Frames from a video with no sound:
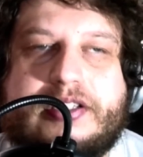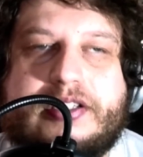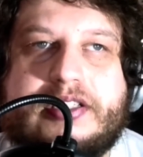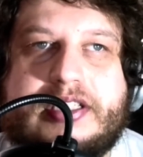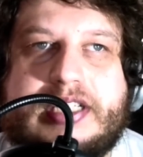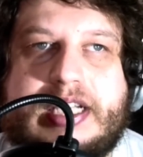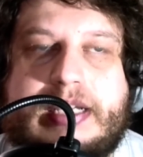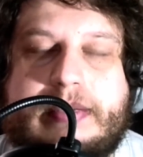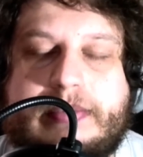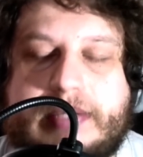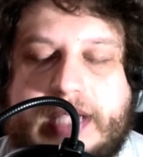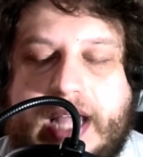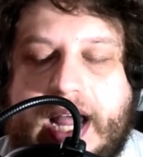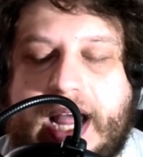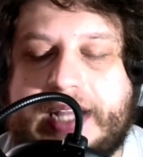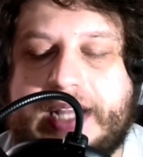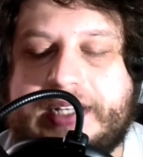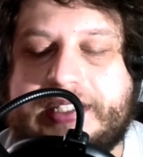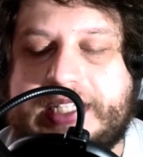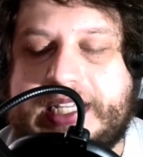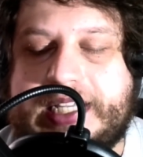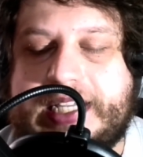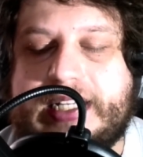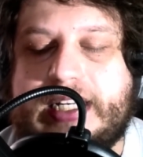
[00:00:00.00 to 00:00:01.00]
seems
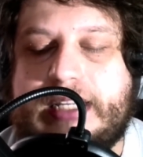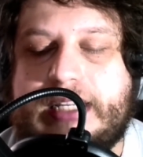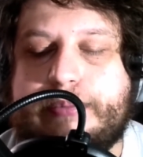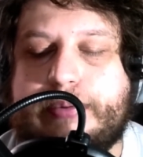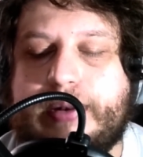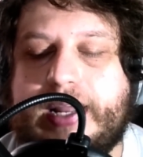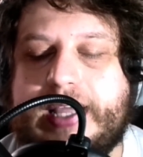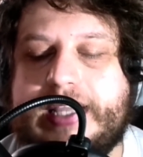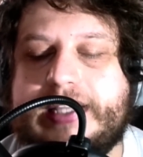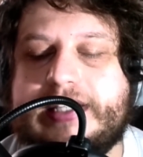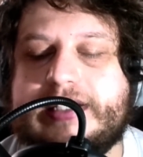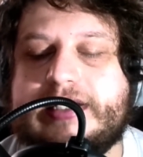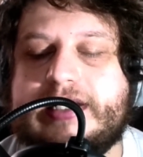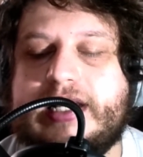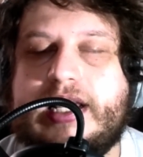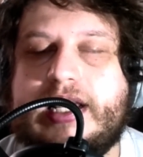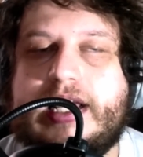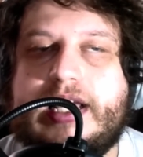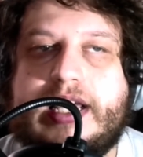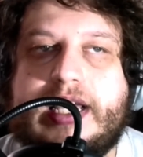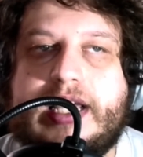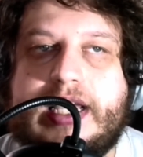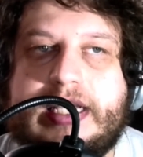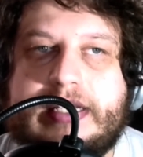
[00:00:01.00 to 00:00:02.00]
ideally placed.
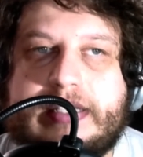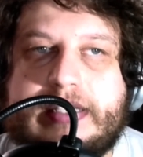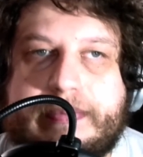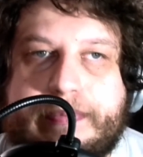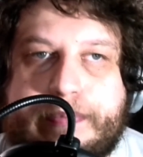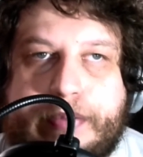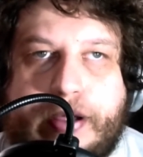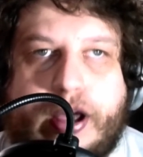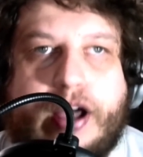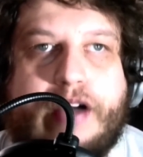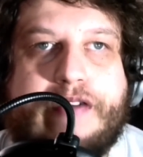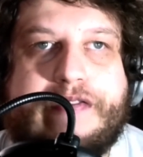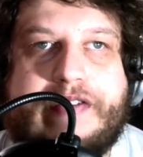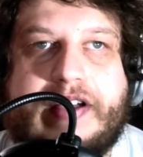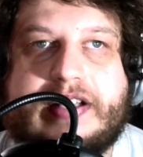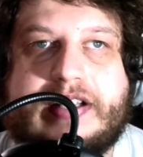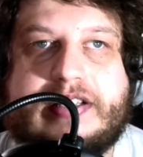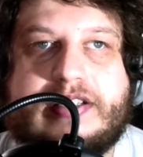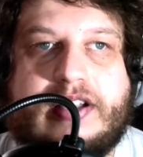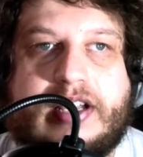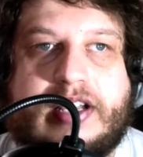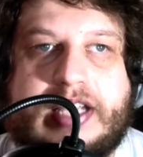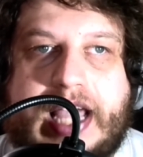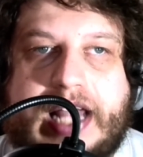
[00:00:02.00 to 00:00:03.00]
He's
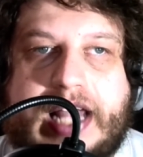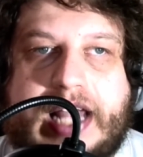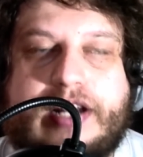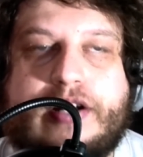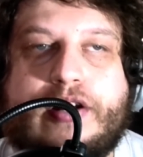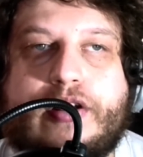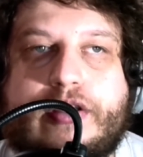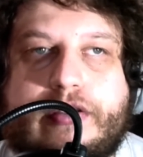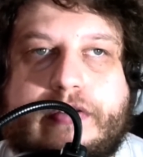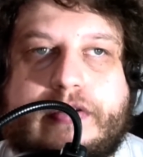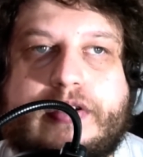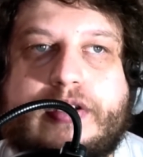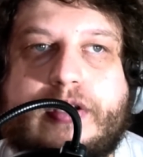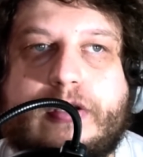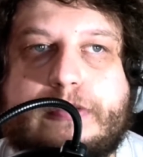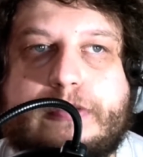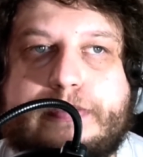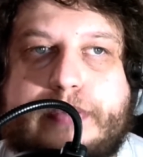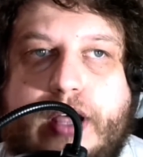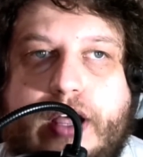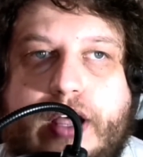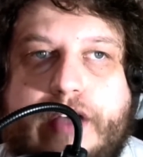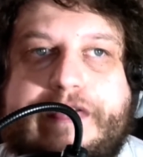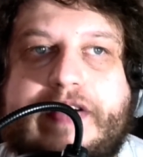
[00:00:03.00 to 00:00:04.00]
perfect. Again, another of those
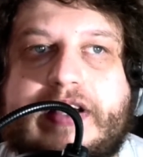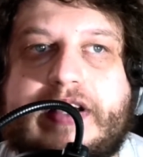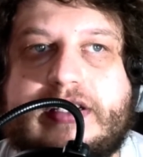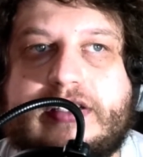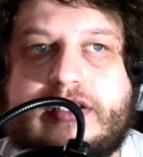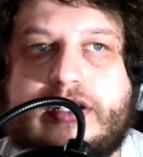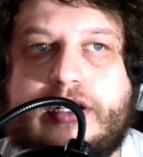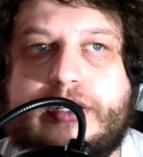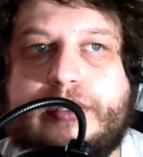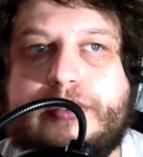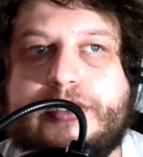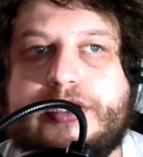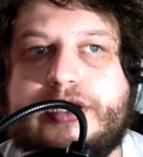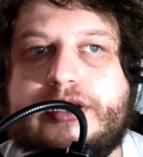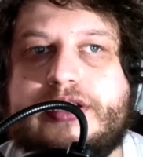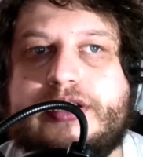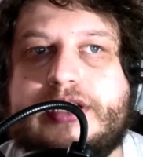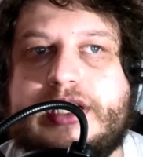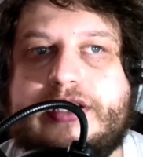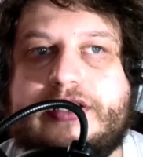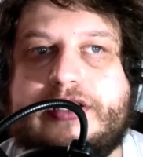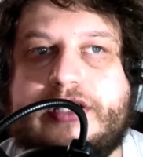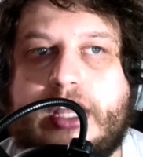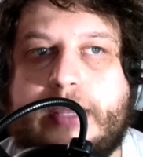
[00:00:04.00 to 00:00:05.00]
perfect solutions
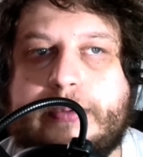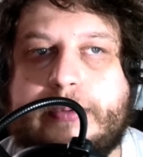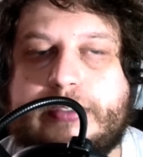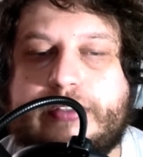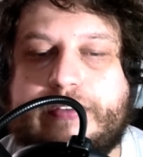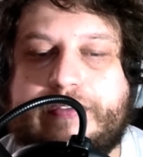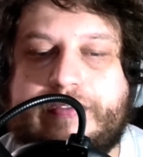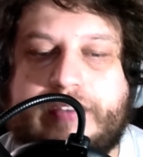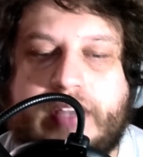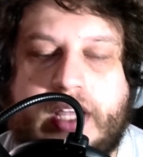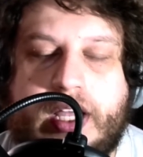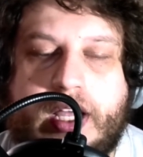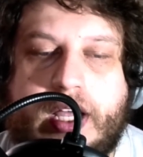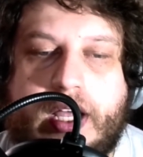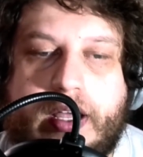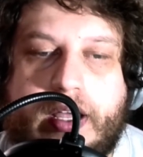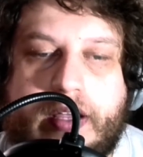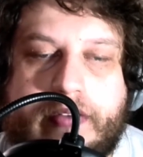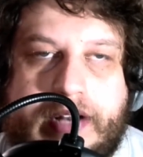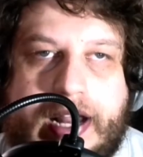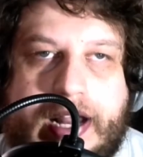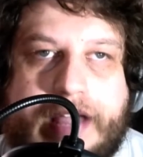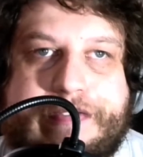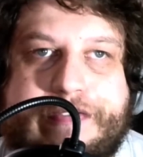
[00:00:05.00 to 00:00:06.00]
in terms of
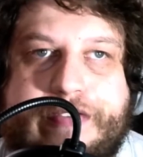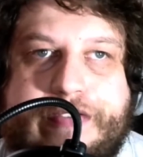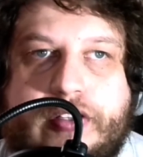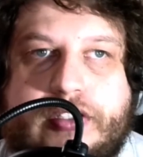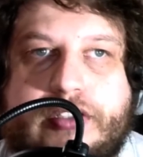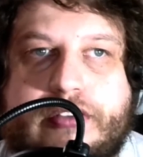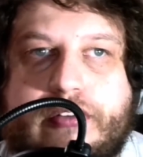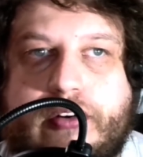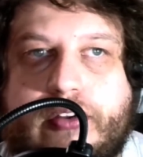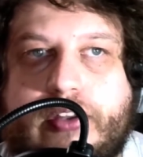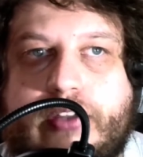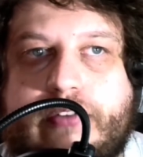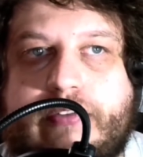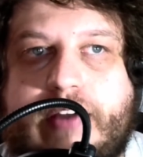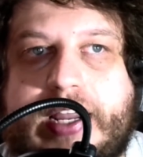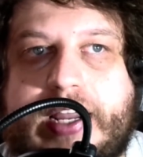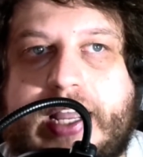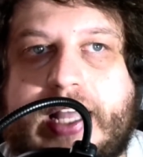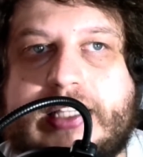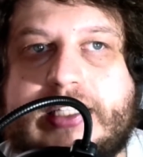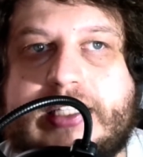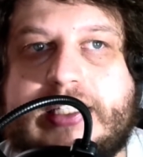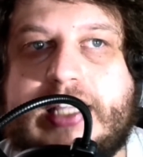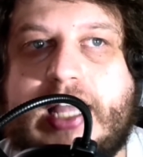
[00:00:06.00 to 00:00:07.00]
left footer on the
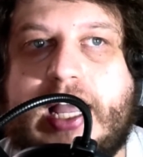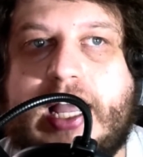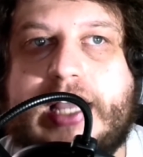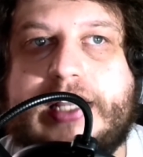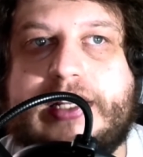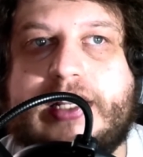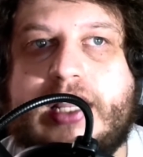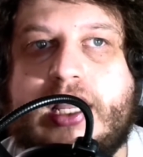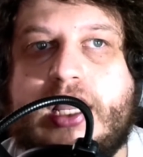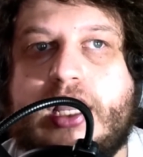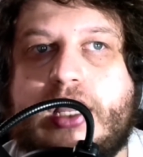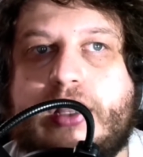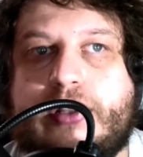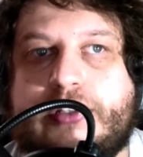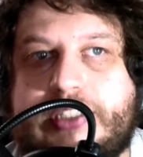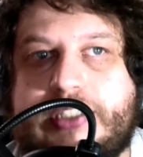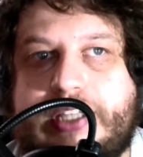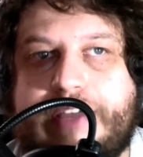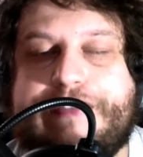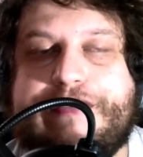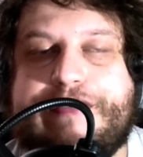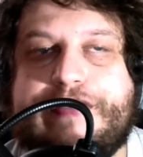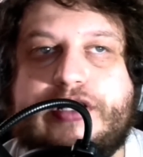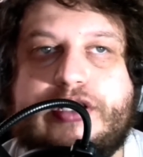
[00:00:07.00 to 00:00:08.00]
right-hand side,
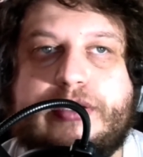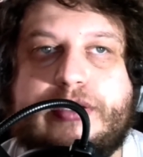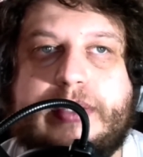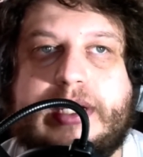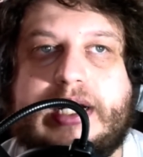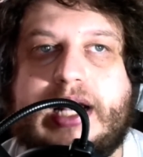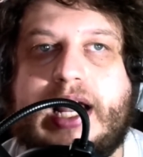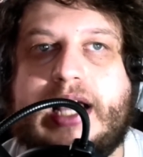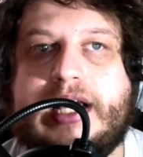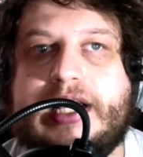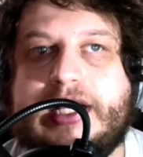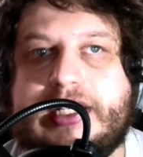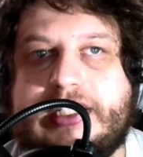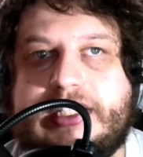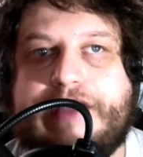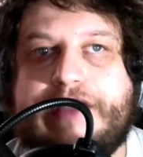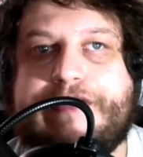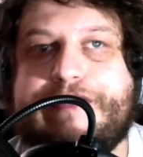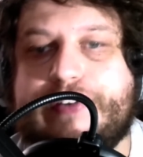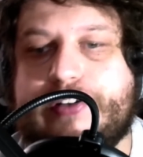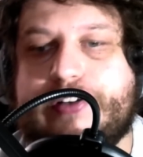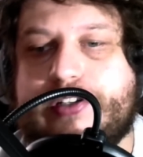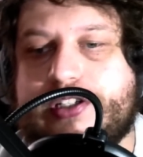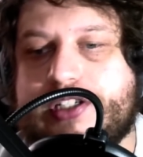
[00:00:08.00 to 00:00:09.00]
different to Elanga,
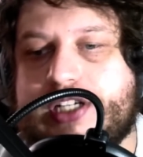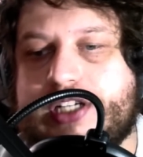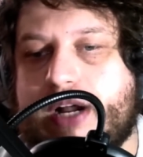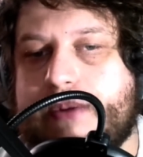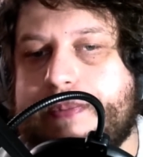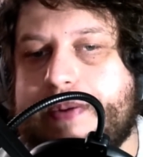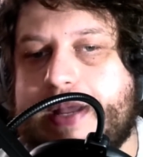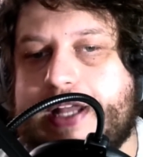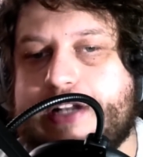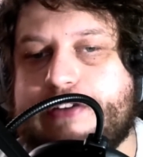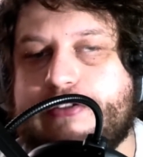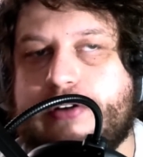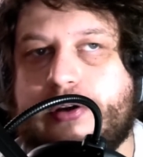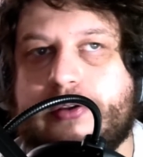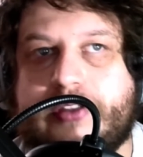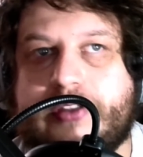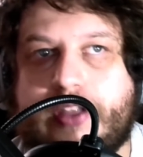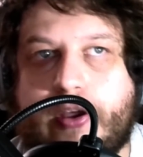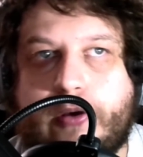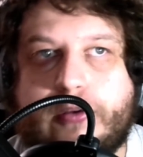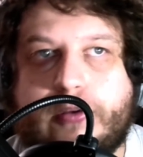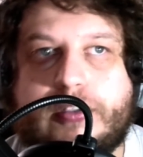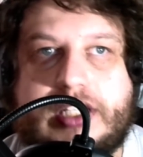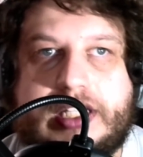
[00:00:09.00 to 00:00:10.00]
different to João Pedro.
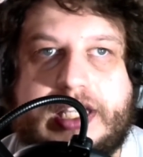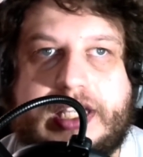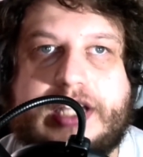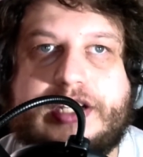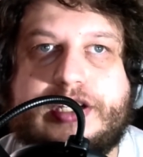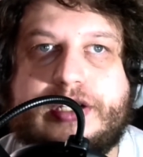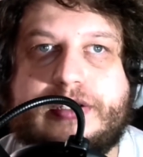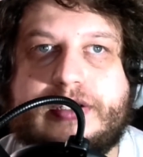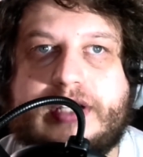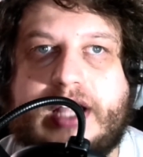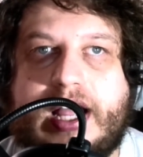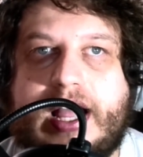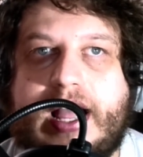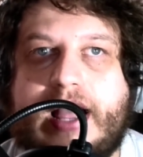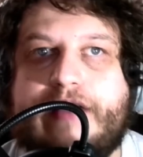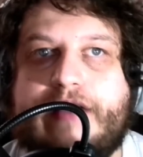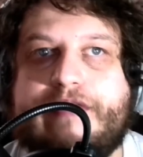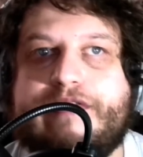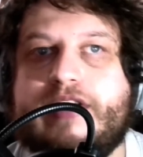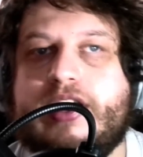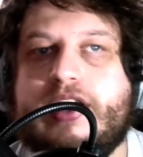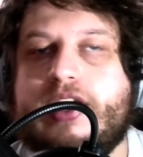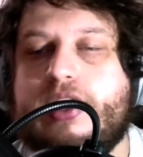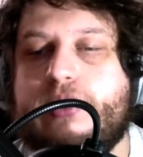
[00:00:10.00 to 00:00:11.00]
Those are the issues I have
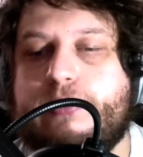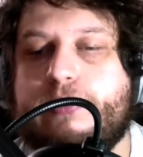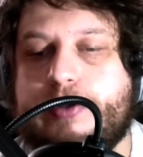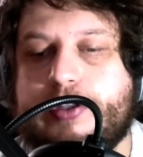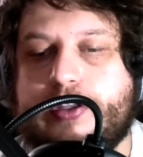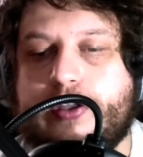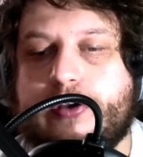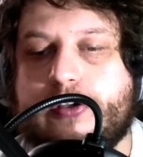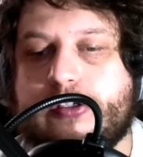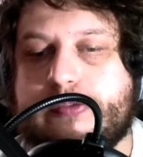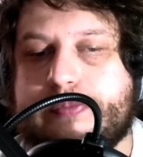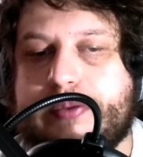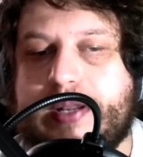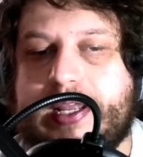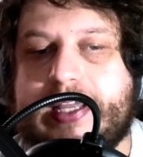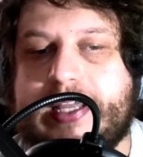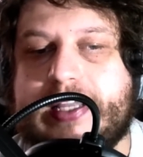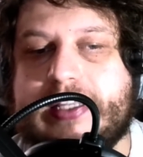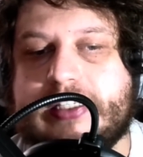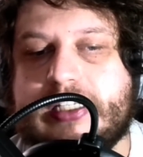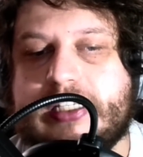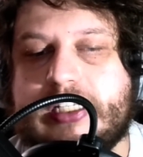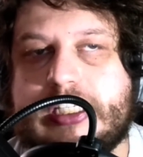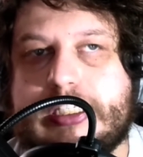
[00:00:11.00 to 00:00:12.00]
with those
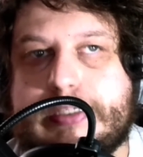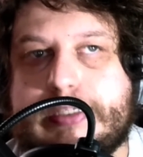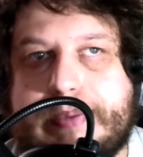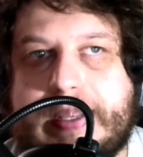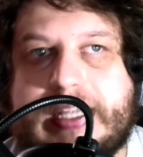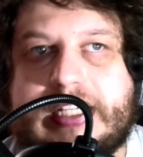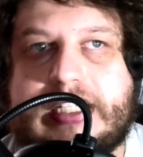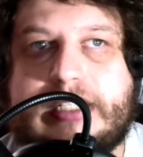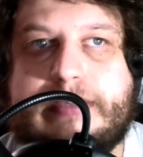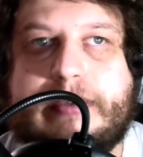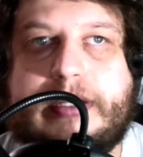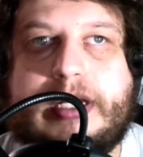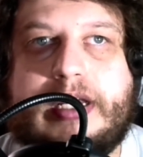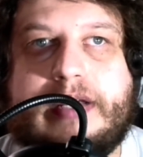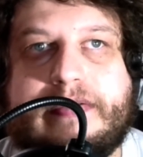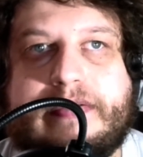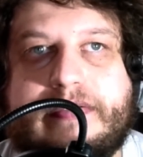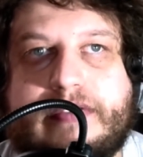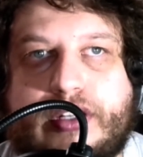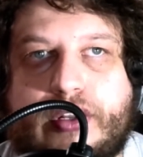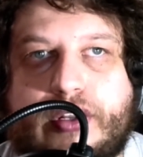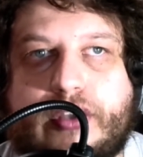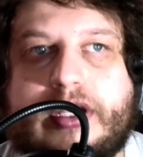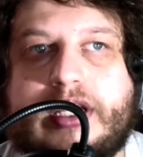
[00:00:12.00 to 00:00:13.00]
players, and especially when you're
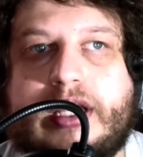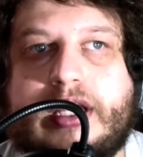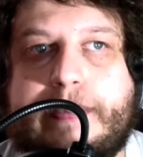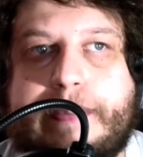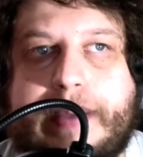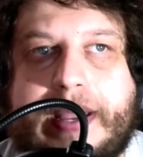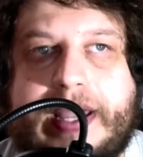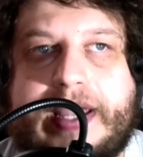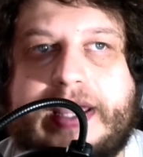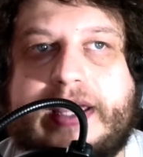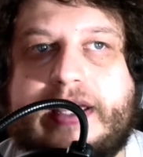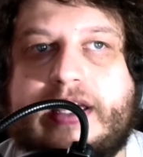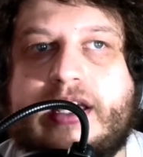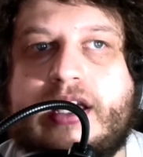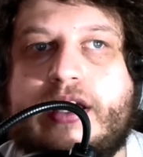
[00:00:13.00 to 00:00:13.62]
looking at paying